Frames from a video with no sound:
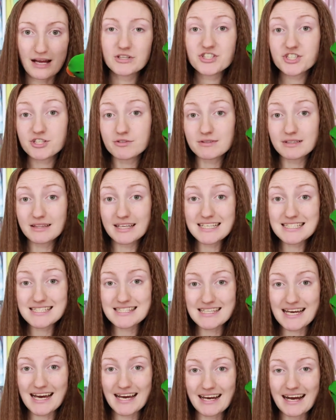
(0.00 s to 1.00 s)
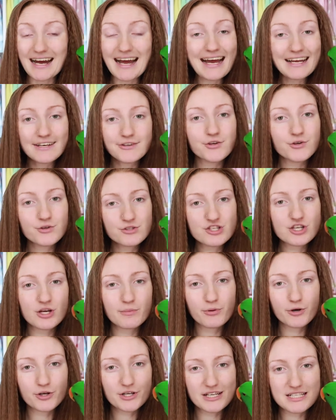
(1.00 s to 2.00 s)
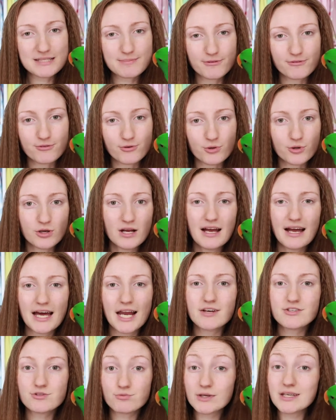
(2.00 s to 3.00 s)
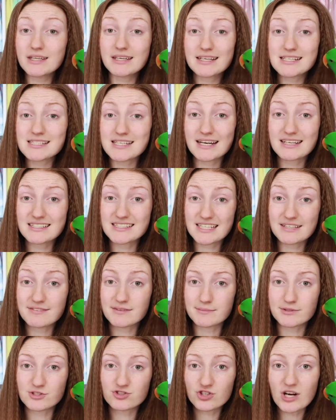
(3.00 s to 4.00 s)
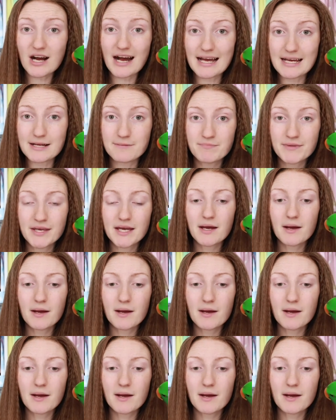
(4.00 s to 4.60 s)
When she released that, I hadn't used her products before, and I was really excited to give them a try.